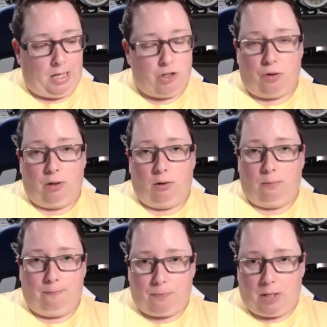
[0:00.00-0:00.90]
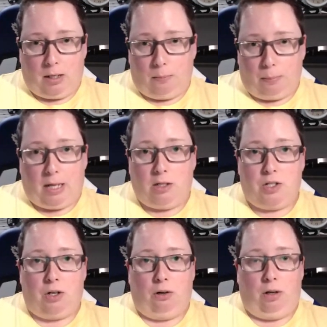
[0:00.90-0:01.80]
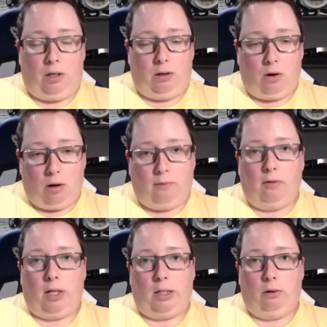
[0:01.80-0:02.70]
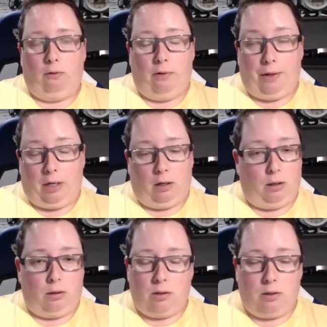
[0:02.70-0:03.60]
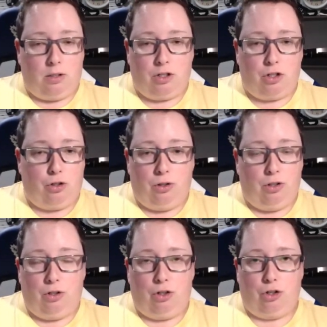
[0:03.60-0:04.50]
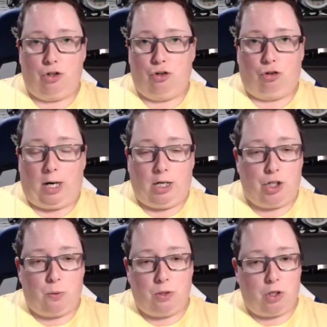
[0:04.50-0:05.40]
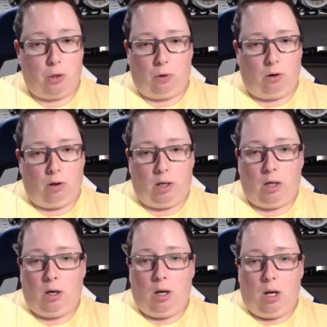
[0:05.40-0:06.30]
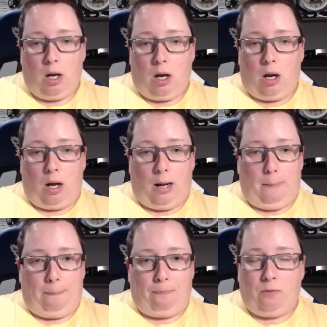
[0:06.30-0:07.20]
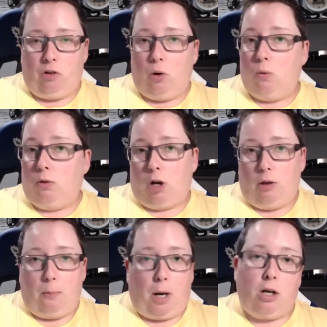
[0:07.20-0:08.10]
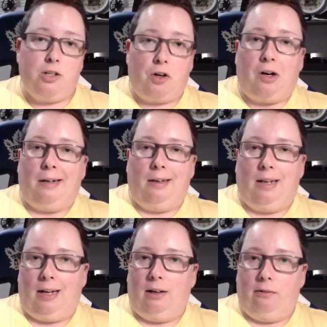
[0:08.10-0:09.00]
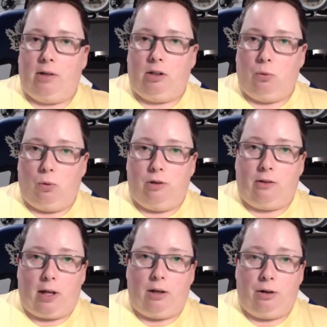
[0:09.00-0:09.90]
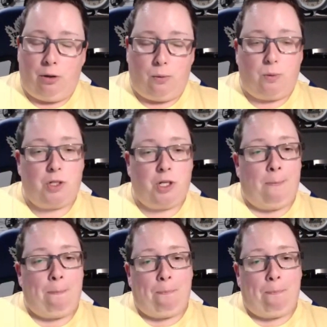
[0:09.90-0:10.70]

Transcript: Israel and Palestine conflict over there. That's just tragic what's going on. Um, so the, the markets are acting negatively towards that news.